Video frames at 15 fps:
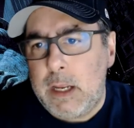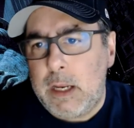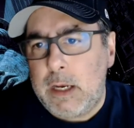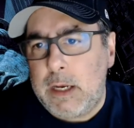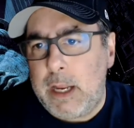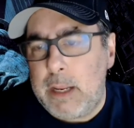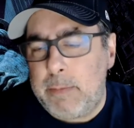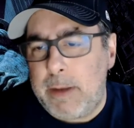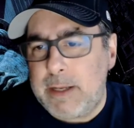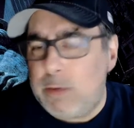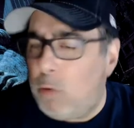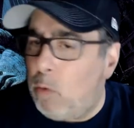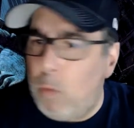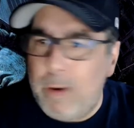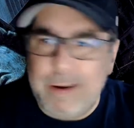Now you might say,
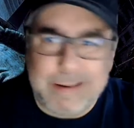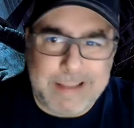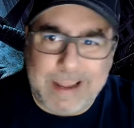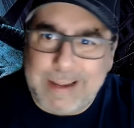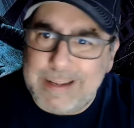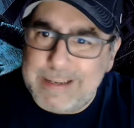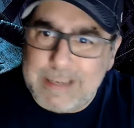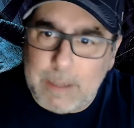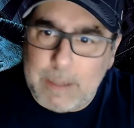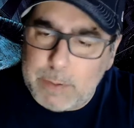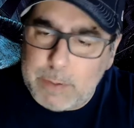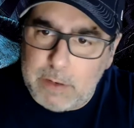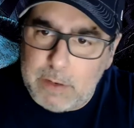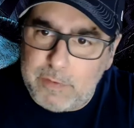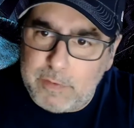well, where does that
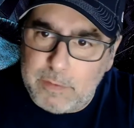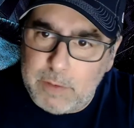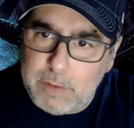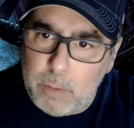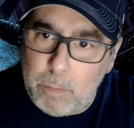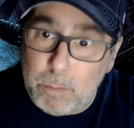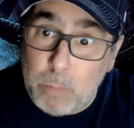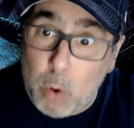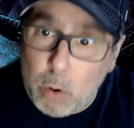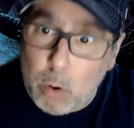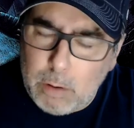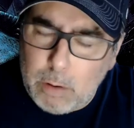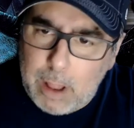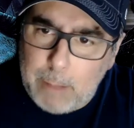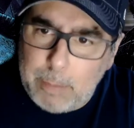conception of
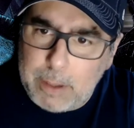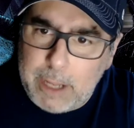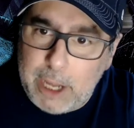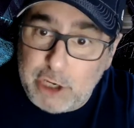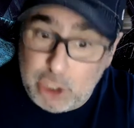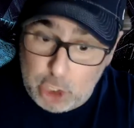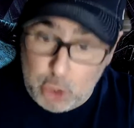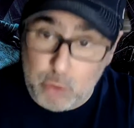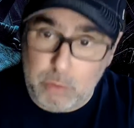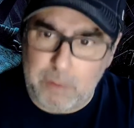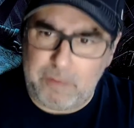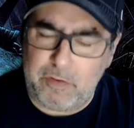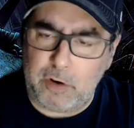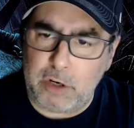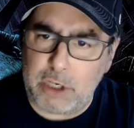moral obligation,
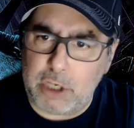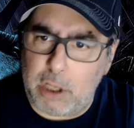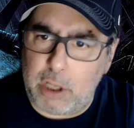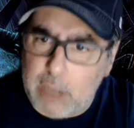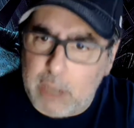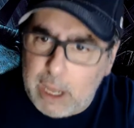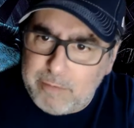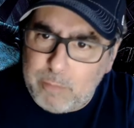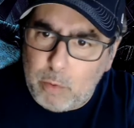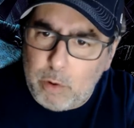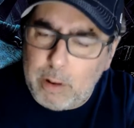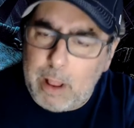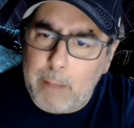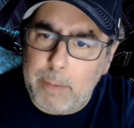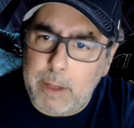universal kind of
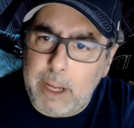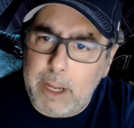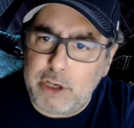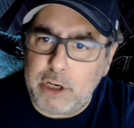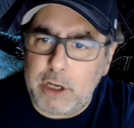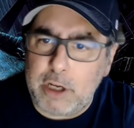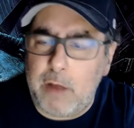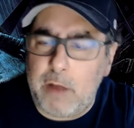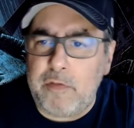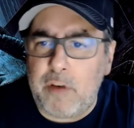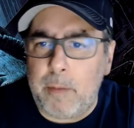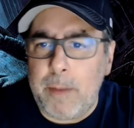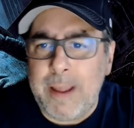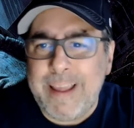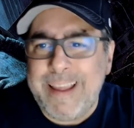moral obligation, come
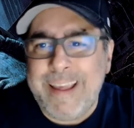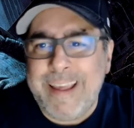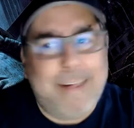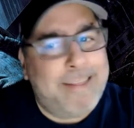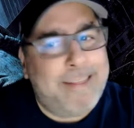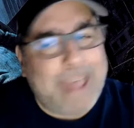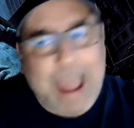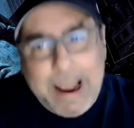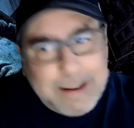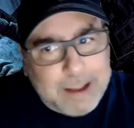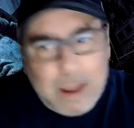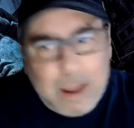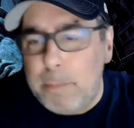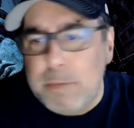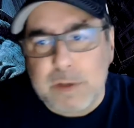from? That
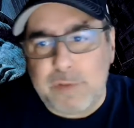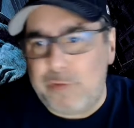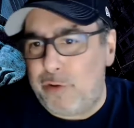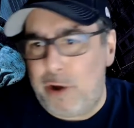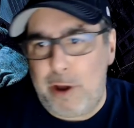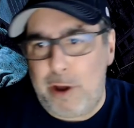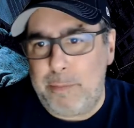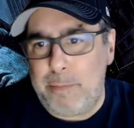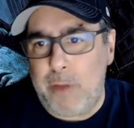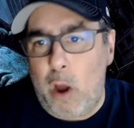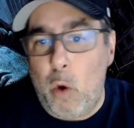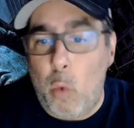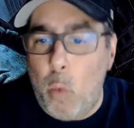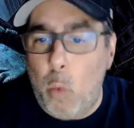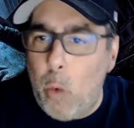comes from
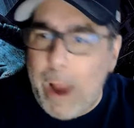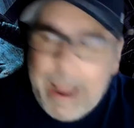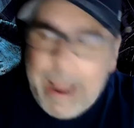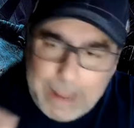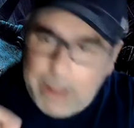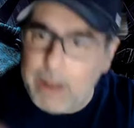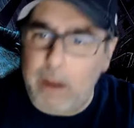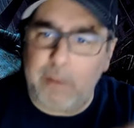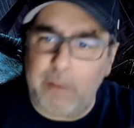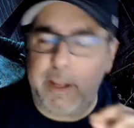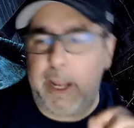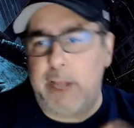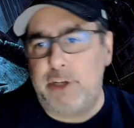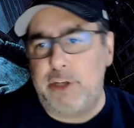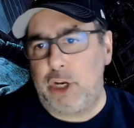a wedding of the
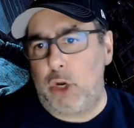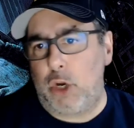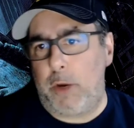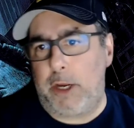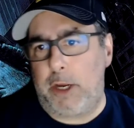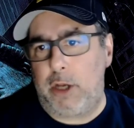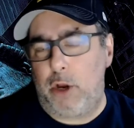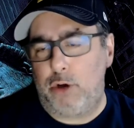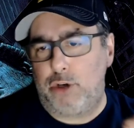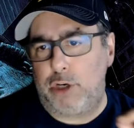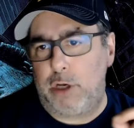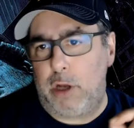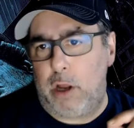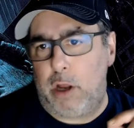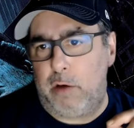ancient Greek
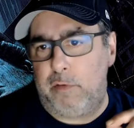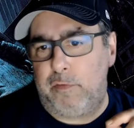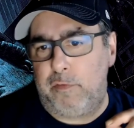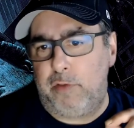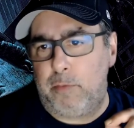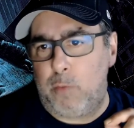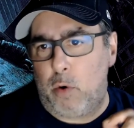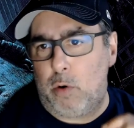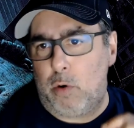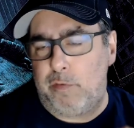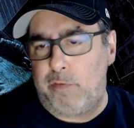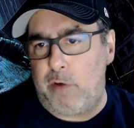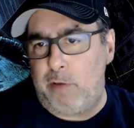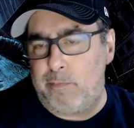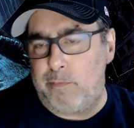notion of
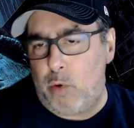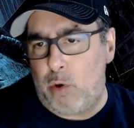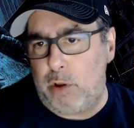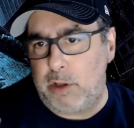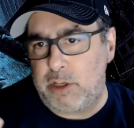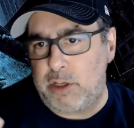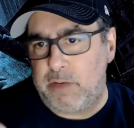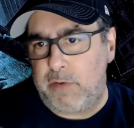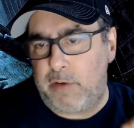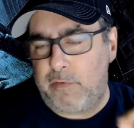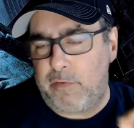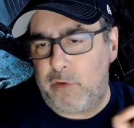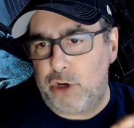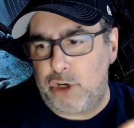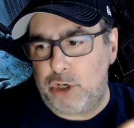moral and civic
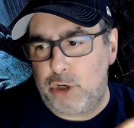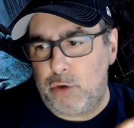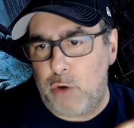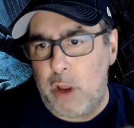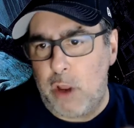virtue